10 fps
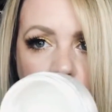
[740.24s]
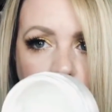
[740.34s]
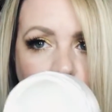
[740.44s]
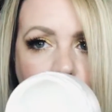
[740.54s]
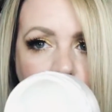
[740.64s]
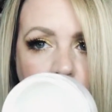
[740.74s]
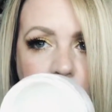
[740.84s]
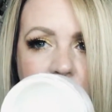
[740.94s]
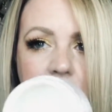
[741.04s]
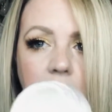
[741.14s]
am. I'm
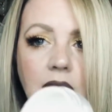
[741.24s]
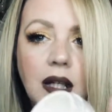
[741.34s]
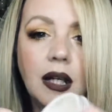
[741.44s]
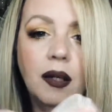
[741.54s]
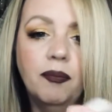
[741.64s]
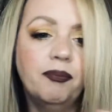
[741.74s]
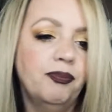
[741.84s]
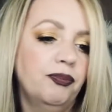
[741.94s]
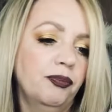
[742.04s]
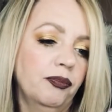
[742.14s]
basically
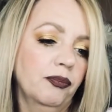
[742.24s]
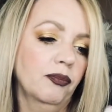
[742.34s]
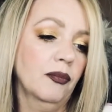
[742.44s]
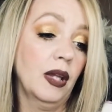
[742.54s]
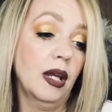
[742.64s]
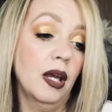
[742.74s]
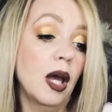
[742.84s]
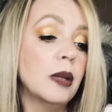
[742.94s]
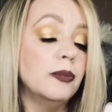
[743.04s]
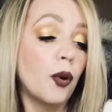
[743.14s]

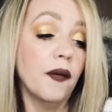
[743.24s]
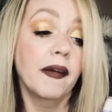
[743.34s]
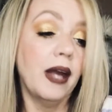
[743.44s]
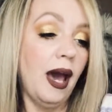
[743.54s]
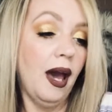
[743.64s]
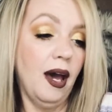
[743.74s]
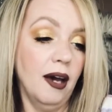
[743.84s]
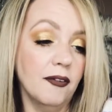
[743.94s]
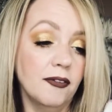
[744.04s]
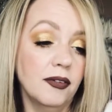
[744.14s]
more than
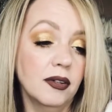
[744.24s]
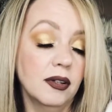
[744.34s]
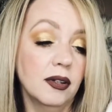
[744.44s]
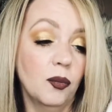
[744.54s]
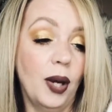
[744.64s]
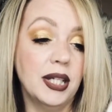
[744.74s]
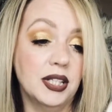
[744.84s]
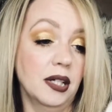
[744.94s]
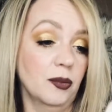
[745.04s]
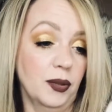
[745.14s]
halfway
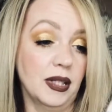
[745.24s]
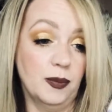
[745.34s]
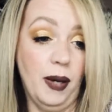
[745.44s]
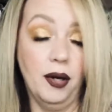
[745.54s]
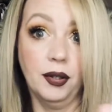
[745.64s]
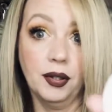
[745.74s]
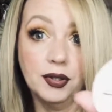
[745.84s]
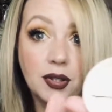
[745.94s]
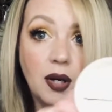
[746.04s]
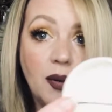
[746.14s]
done with this powder.
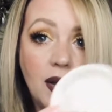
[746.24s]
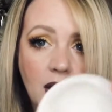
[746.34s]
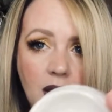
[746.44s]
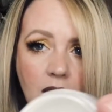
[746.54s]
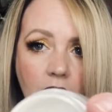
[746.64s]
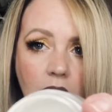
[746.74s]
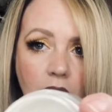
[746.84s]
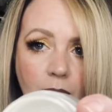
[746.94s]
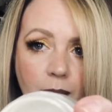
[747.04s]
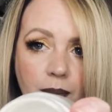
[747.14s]
So
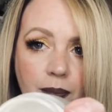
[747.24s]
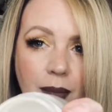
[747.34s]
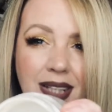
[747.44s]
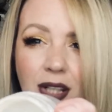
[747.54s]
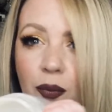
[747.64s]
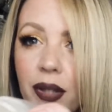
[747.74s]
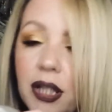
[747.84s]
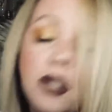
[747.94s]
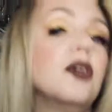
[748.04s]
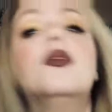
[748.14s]
I don't
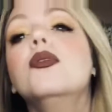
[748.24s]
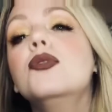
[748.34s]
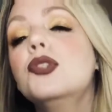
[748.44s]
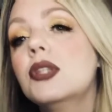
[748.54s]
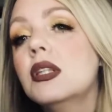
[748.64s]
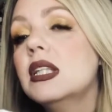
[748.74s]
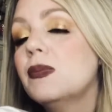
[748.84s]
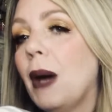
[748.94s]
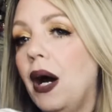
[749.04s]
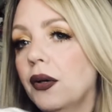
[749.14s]
really use this
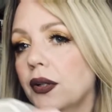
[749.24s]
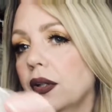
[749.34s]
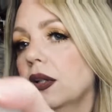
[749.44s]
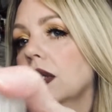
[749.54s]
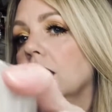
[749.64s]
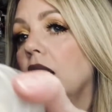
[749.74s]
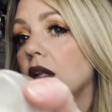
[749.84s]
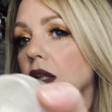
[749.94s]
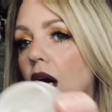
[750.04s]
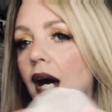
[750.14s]
powder a
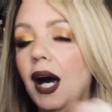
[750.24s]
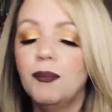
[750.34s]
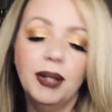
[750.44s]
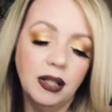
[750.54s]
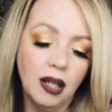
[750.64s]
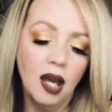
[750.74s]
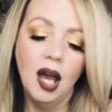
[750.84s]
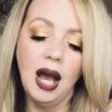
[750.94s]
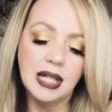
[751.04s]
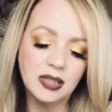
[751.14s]
lot. I mean,
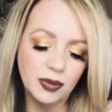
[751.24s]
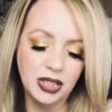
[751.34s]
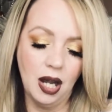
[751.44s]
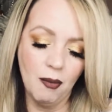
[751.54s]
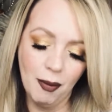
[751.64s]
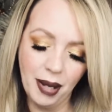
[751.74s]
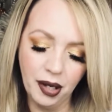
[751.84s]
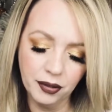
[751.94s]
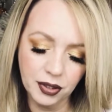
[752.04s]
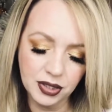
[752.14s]
I switch out my
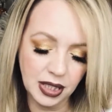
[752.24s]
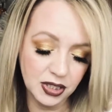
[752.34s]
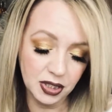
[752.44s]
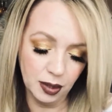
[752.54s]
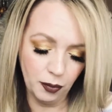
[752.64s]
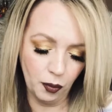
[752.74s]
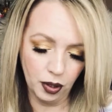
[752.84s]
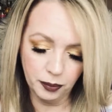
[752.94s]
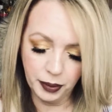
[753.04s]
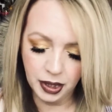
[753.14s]
powders. I just get
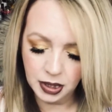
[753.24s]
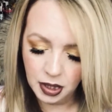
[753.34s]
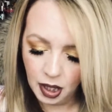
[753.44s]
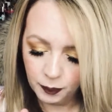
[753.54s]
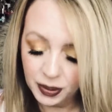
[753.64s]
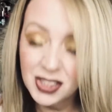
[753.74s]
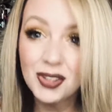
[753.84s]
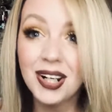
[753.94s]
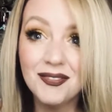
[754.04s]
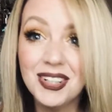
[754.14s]
bored, but I'm gonna
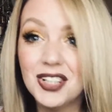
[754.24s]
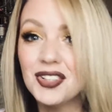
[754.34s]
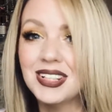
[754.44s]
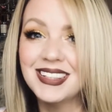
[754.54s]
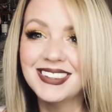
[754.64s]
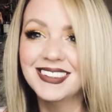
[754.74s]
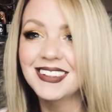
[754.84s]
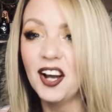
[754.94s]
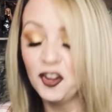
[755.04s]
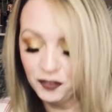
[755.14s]
try to finish this
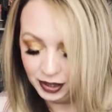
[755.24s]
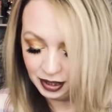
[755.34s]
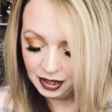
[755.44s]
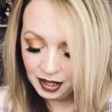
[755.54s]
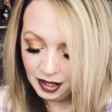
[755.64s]
hopefully